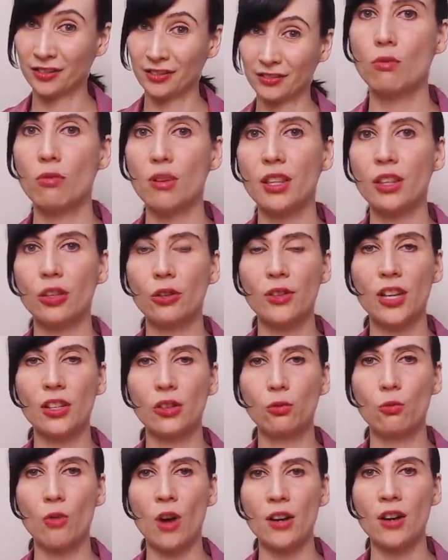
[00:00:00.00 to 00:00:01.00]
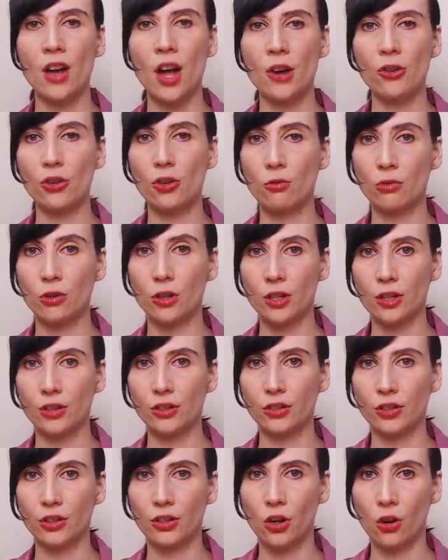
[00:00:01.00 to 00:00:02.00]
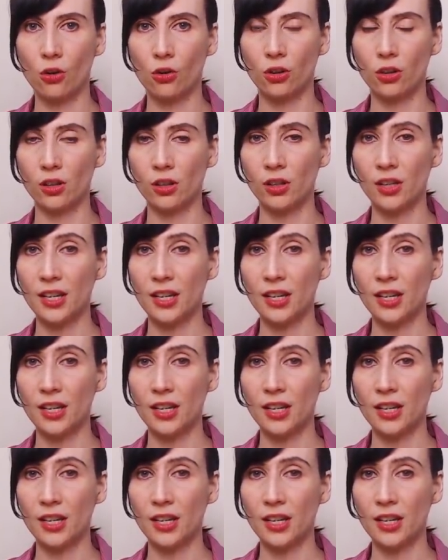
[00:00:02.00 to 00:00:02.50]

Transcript: With you, that's 100 workers in total,